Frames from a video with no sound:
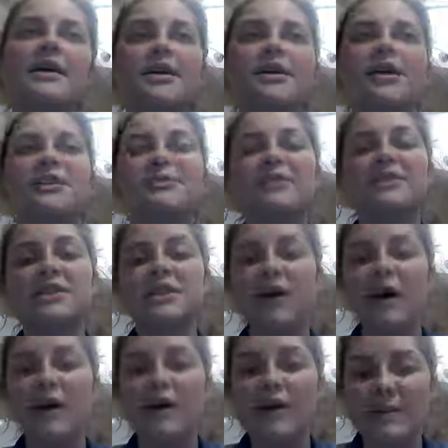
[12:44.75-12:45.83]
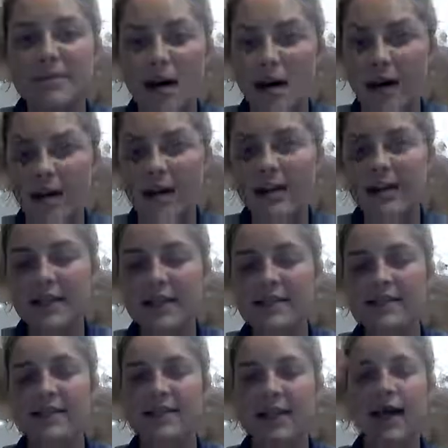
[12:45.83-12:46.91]
you're not supposed to talk when I'm talking, things
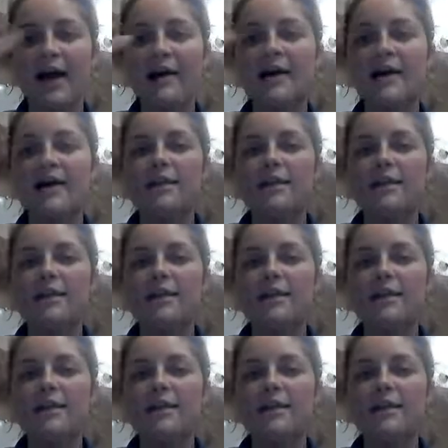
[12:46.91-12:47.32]
like that.